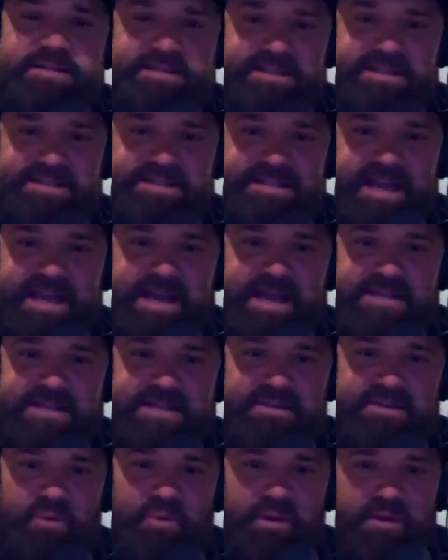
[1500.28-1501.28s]

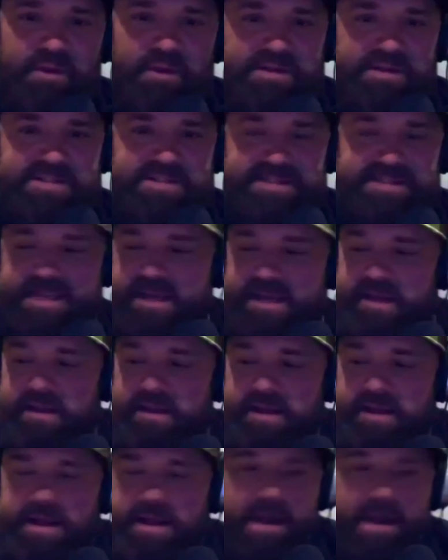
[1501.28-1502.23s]
success, to where they're going to see it.